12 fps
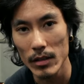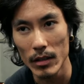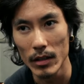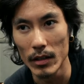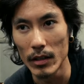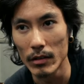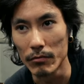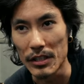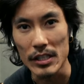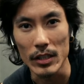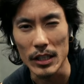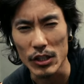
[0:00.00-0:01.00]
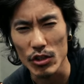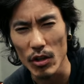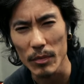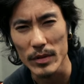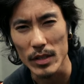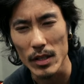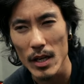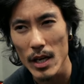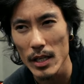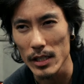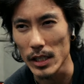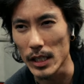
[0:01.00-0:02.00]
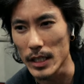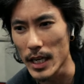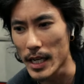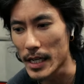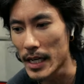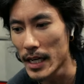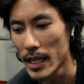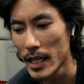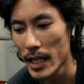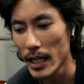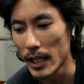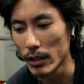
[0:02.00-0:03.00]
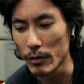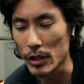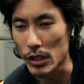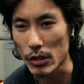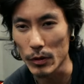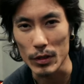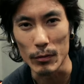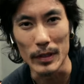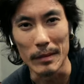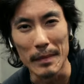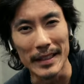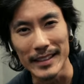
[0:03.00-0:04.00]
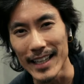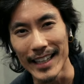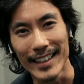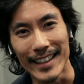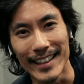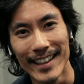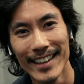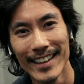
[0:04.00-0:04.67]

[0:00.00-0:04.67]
uh, recently stopped the other day. And obviously she wasn't really maintaining.